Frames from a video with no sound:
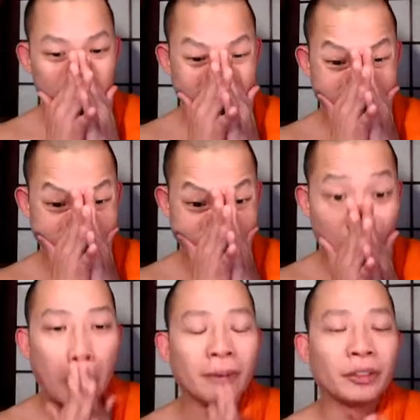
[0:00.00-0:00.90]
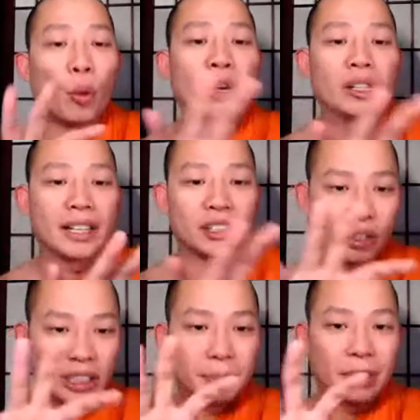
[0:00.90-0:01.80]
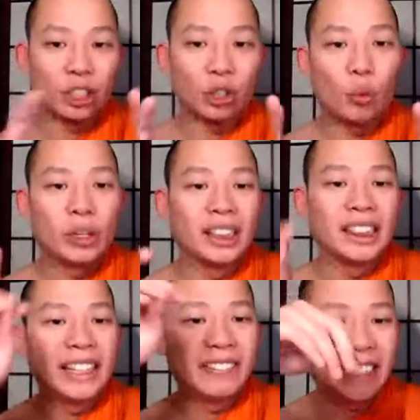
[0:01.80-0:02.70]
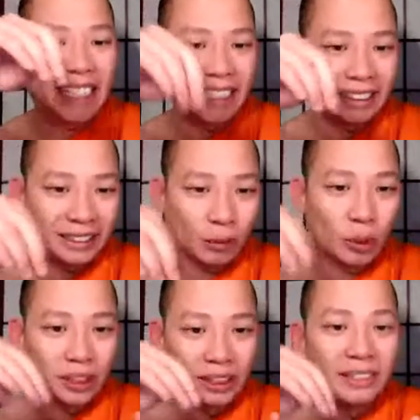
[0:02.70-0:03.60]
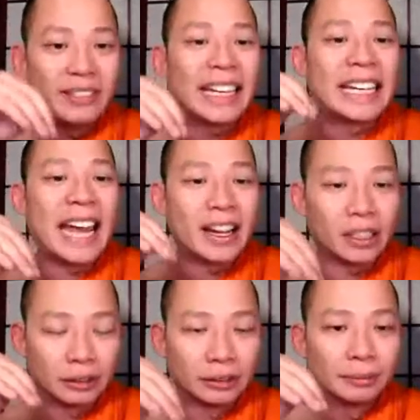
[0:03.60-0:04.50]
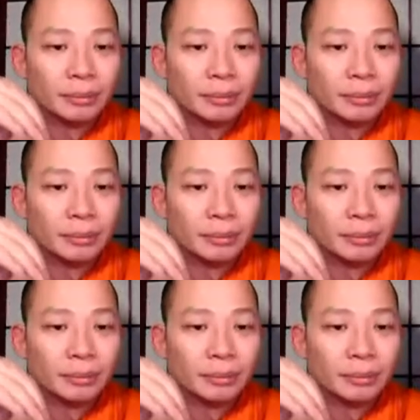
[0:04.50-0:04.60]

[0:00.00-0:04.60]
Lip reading: So the wheel has already been turned. We're living in hell.